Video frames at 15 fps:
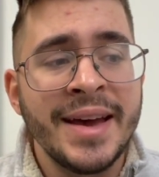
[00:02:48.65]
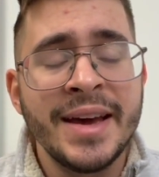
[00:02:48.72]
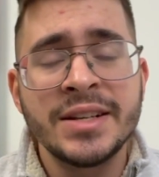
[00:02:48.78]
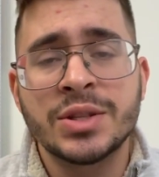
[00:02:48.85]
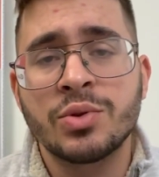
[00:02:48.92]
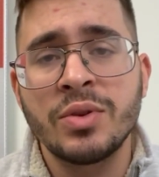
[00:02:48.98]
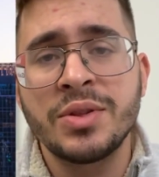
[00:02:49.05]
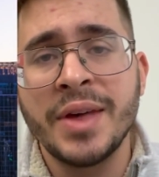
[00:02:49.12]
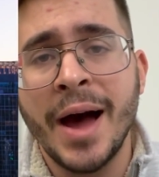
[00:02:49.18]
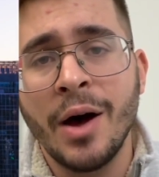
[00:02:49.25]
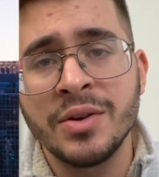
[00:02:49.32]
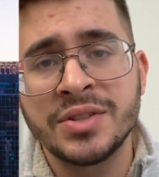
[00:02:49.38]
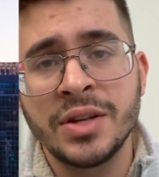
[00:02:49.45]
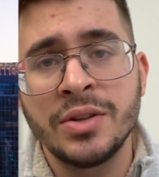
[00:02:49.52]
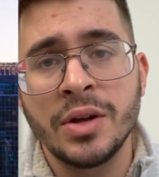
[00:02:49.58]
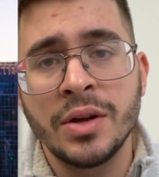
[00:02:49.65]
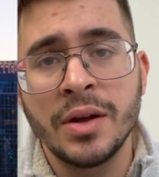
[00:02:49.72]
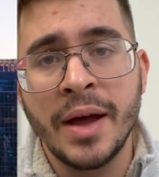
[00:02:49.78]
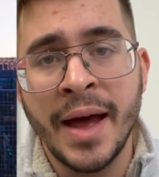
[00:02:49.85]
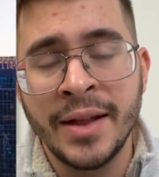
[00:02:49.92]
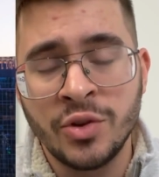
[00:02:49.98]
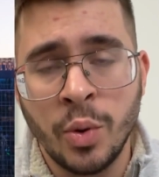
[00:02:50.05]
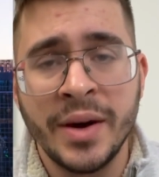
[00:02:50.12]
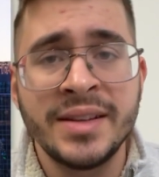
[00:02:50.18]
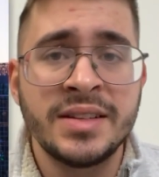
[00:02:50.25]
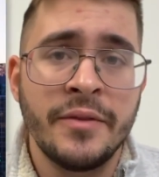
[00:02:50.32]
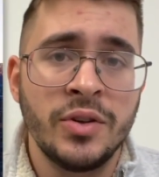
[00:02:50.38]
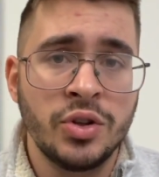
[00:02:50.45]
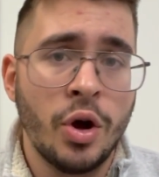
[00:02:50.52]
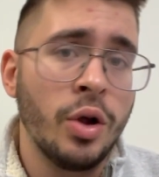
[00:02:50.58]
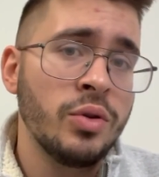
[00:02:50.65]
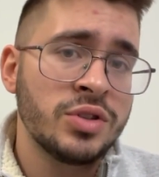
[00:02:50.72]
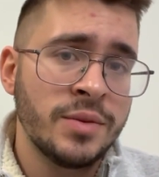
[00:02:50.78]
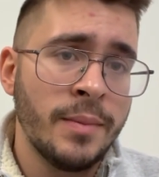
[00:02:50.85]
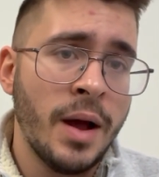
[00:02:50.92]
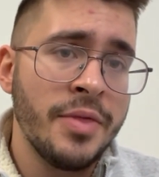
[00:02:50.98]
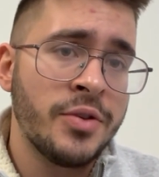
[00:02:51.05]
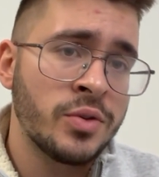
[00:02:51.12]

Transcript: is $3,027 a month,